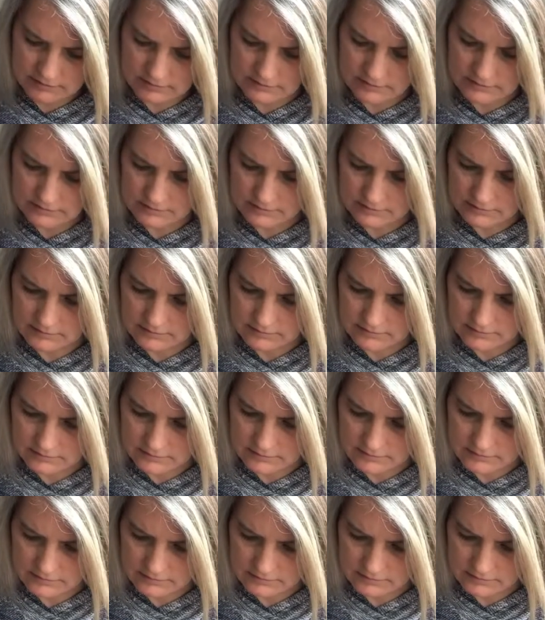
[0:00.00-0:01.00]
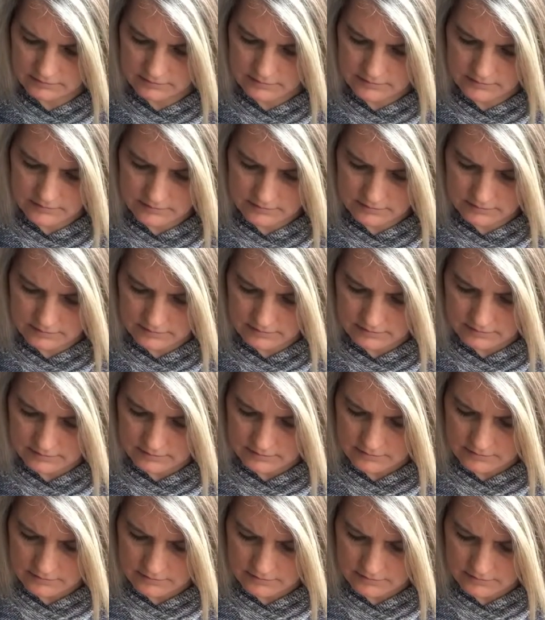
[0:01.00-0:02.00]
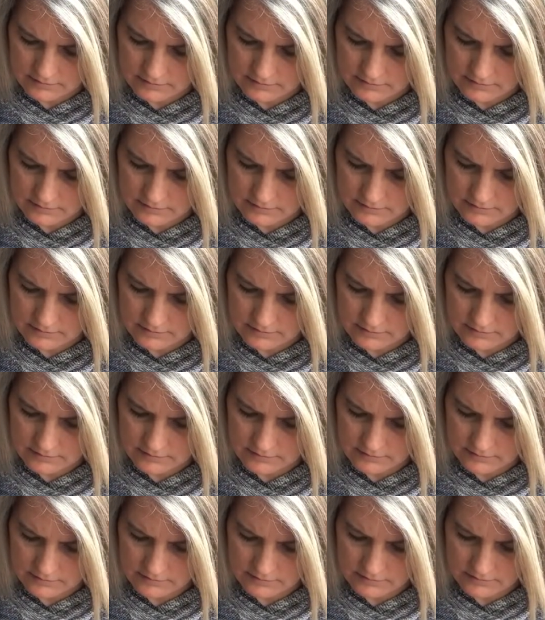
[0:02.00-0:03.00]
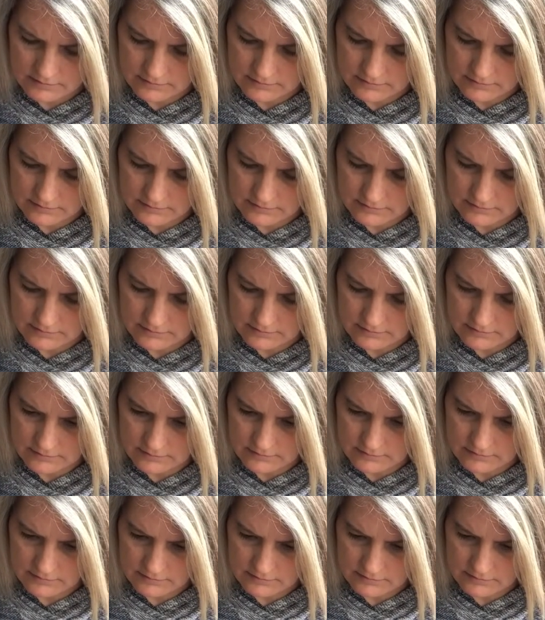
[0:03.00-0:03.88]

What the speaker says: (silence)